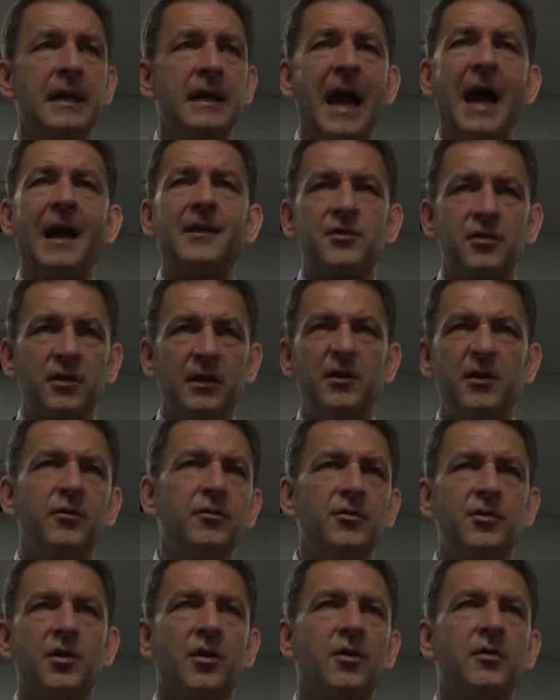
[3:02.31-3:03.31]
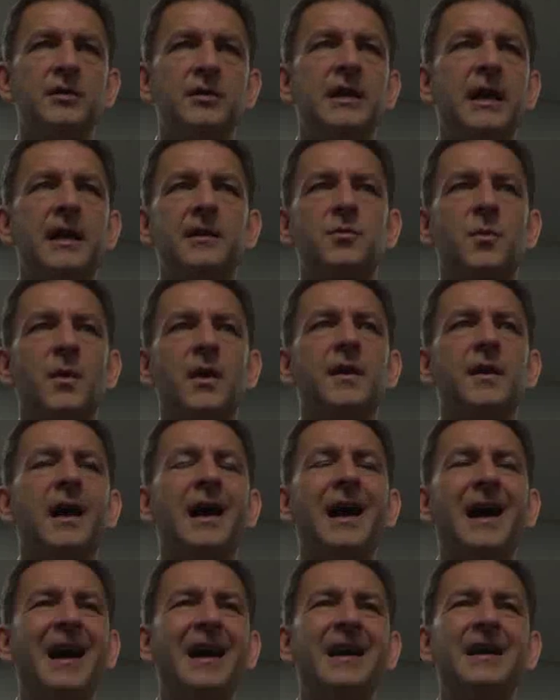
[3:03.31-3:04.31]
Actually, New Jersey has one of the
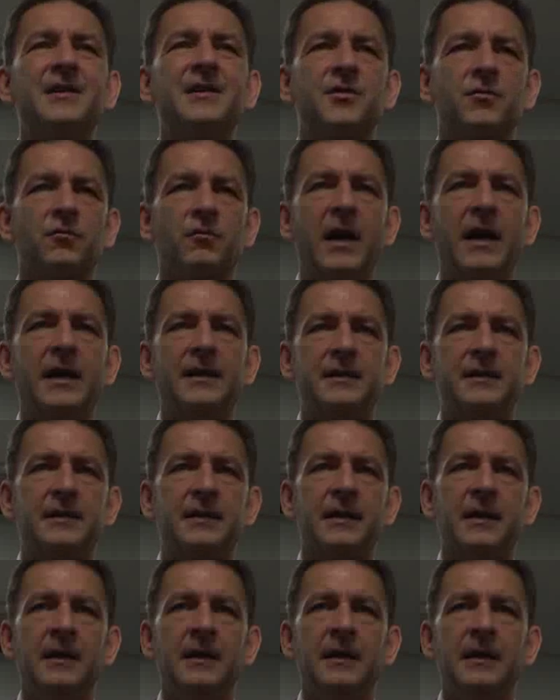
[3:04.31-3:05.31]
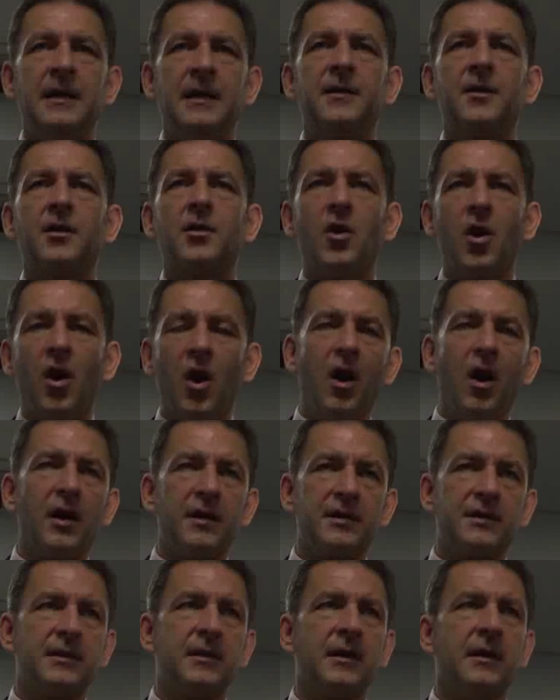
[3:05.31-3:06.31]
highest rates in the
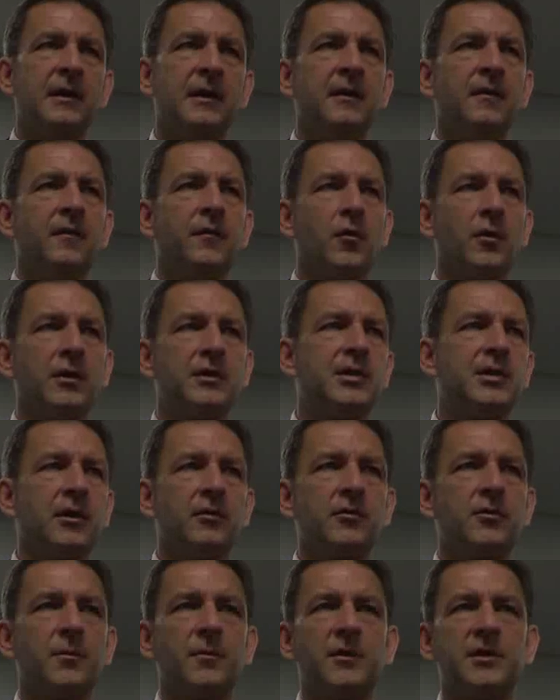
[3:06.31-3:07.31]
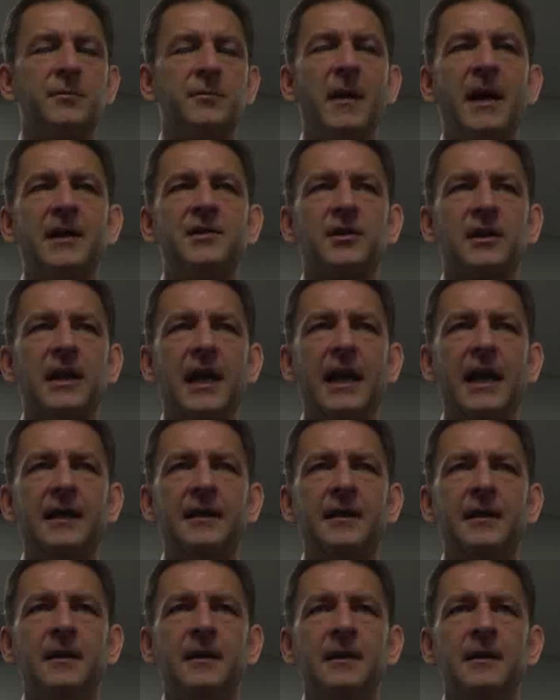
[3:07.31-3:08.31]
cost for children with special
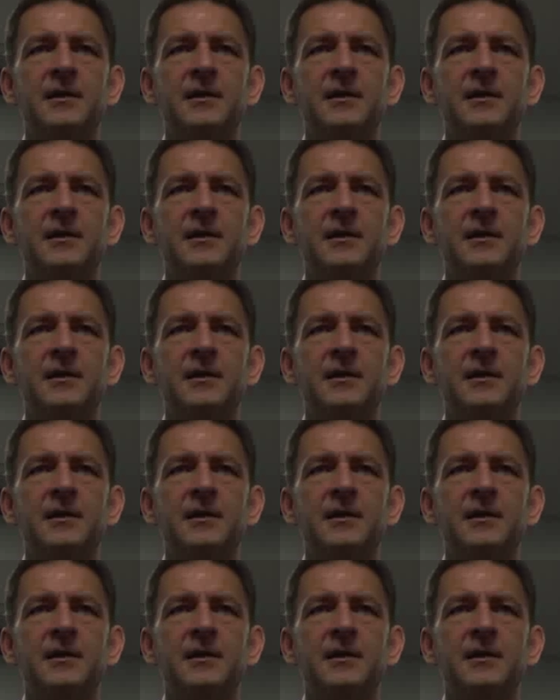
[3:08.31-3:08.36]
ed.